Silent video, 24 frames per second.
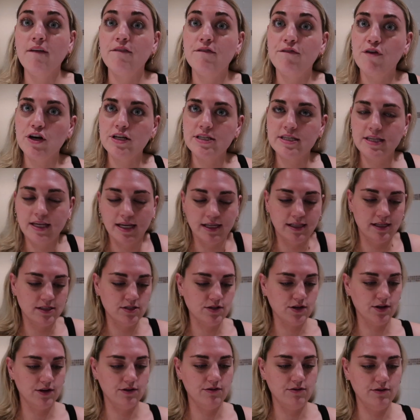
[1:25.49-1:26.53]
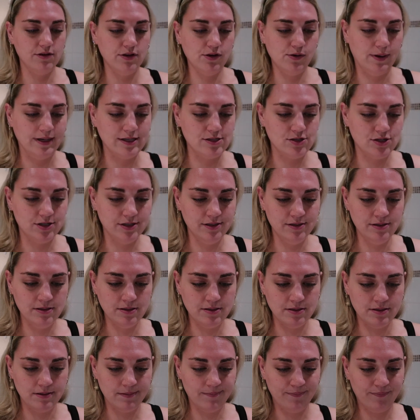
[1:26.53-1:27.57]
Firstly, let's go through the
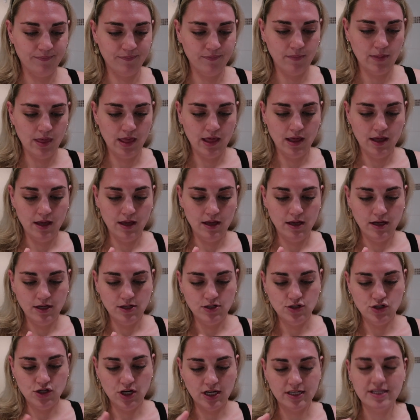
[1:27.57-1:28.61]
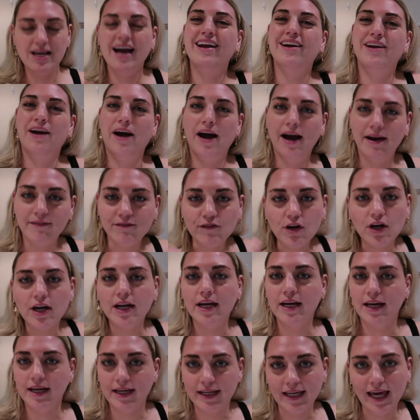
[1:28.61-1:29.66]
questions. And I've got
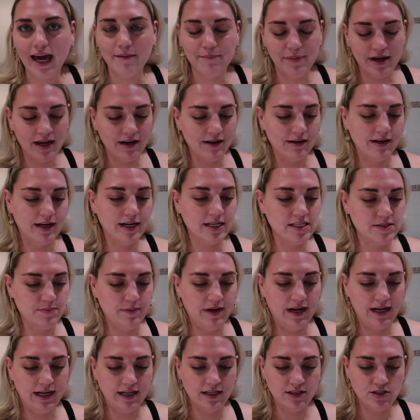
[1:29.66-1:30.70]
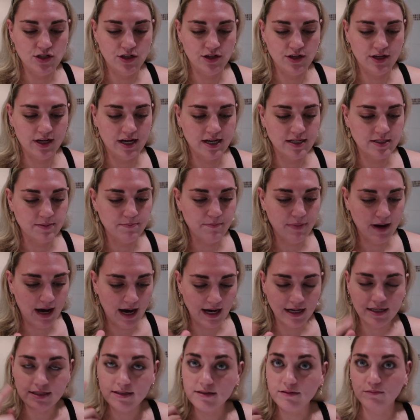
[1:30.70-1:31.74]
to get better at explaining to you guys,
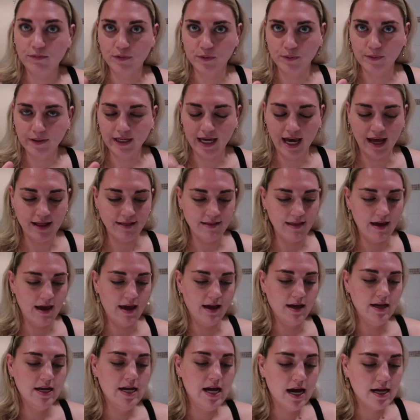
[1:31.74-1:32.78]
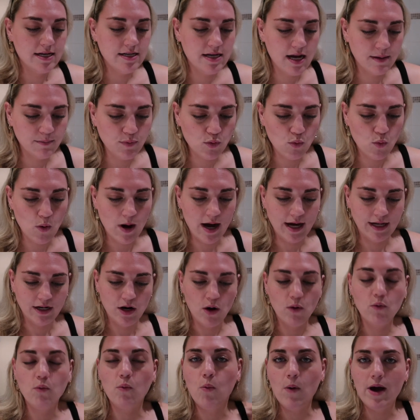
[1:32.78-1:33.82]
but we'll get there. Number
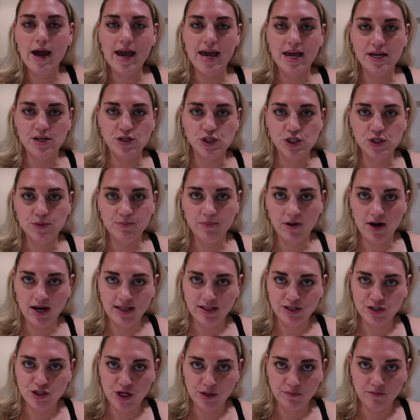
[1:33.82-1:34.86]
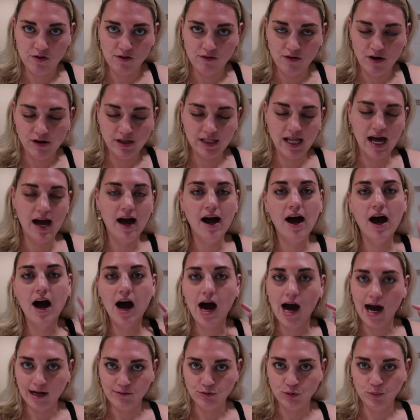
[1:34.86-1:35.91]
1, where do you buy the Derma Roller?
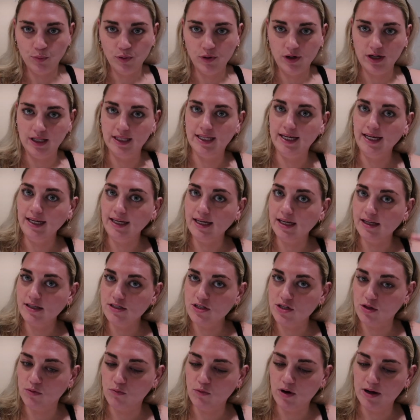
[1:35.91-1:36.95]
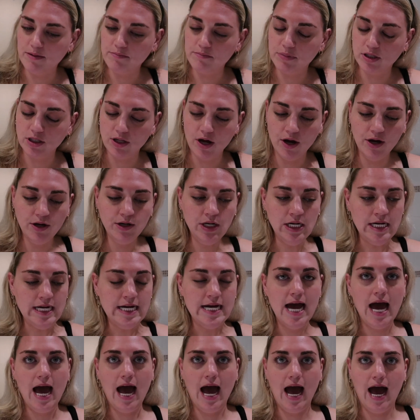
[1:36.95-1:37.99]
I will put a link into the one below.
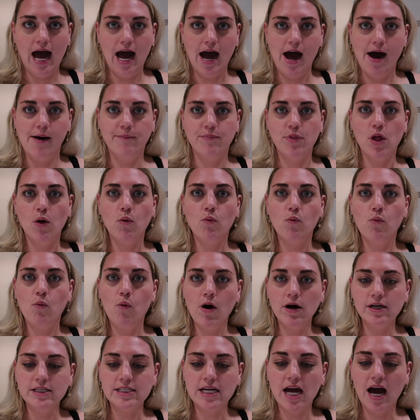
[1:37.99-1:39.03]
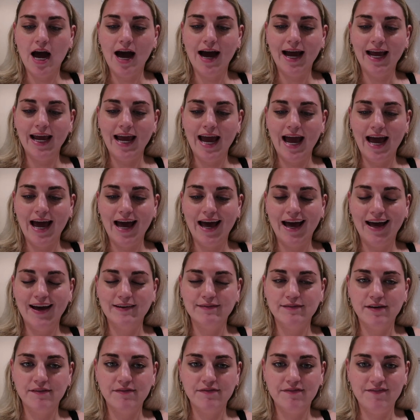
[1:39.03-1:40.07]
What I
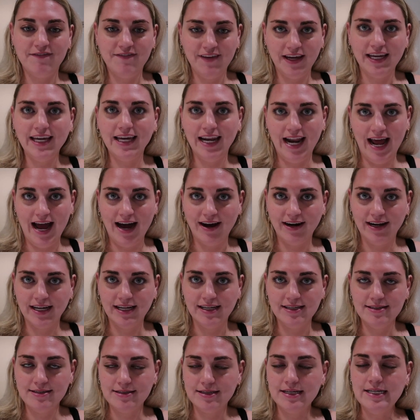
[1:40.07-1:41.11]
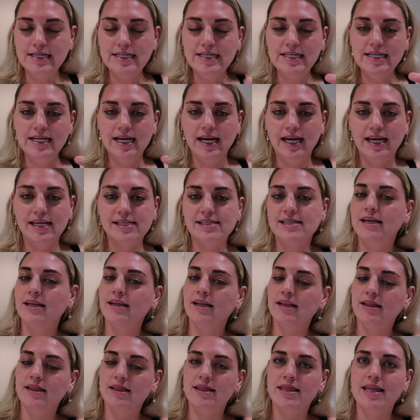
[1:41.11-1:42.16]
have figured out is
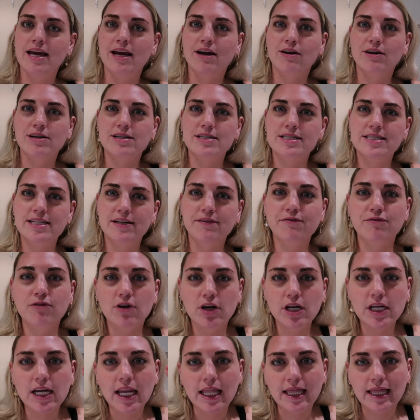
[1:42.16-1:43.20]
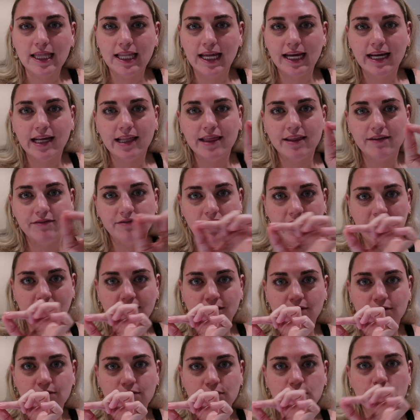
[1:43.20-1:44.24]
that there are different length of
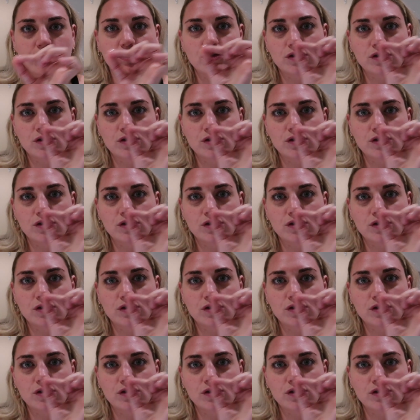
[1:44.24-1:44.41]
needles.